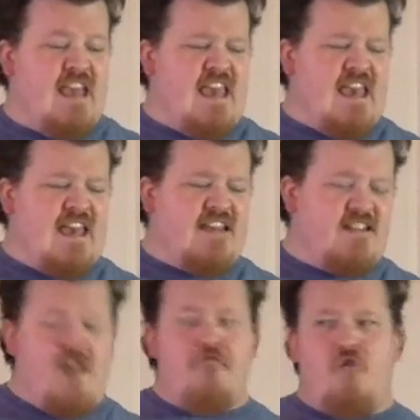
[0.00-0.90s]
And,
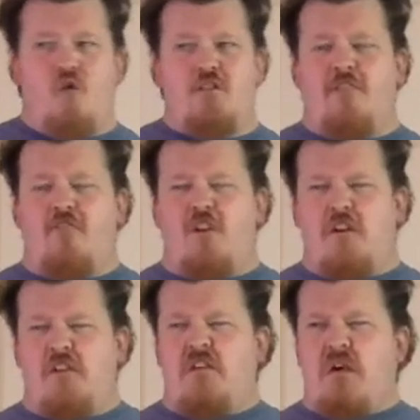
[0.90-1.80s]
of course, I
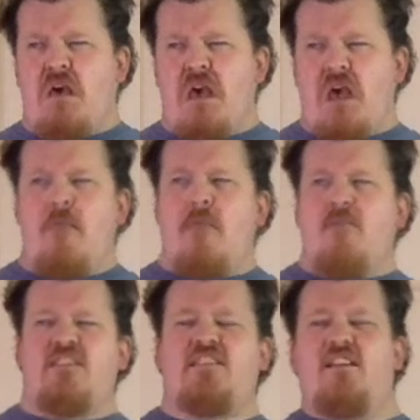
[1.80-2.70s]
figured maybe
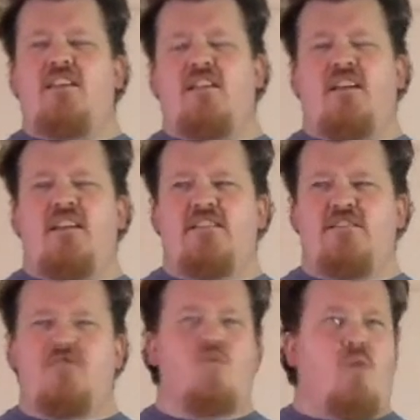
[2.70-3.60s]
cellulitis
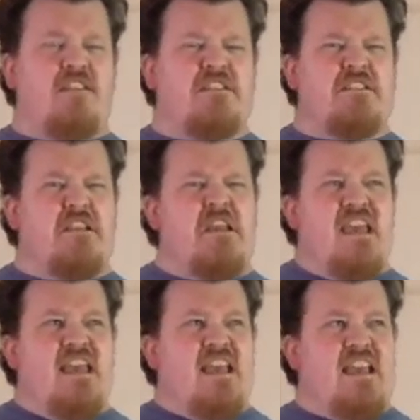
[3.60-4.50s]
twice
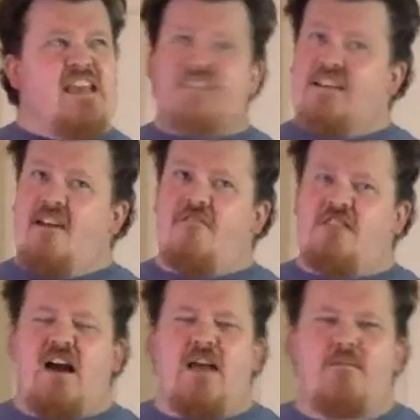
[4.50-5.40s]
is enough
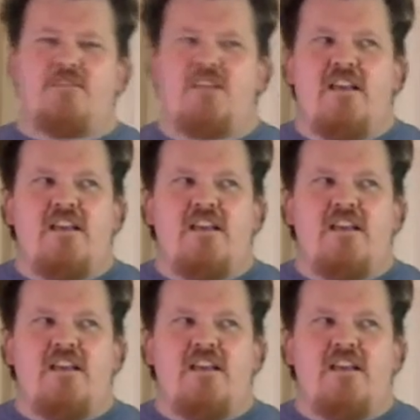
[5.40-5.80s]
times.